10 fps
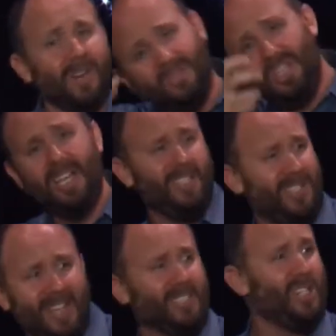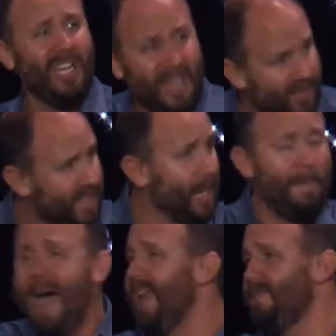of Jesus doesn't change everything
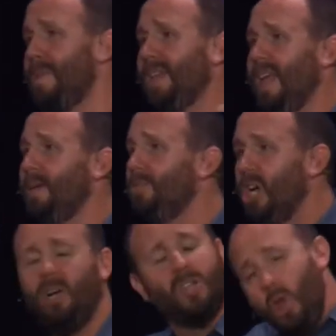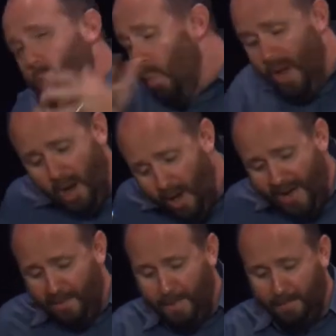about us, Bethlehem Church, we don't
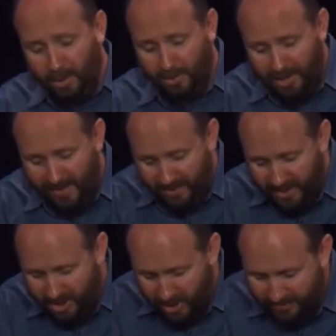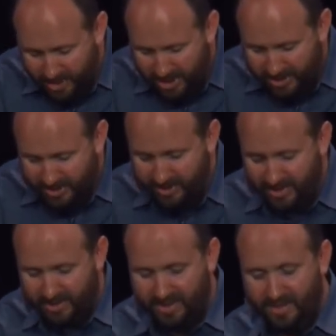have a biblical definition of
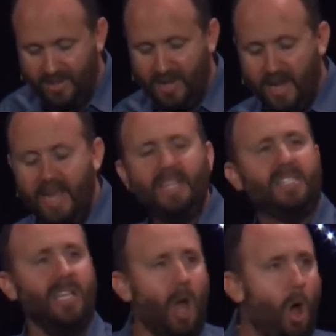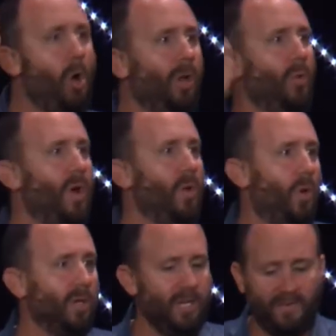Jesus. He's the only one
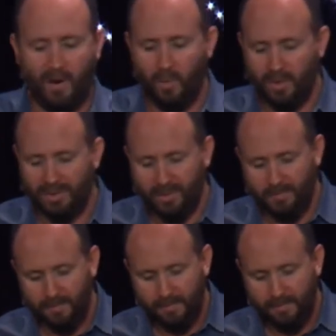worthy of our worship.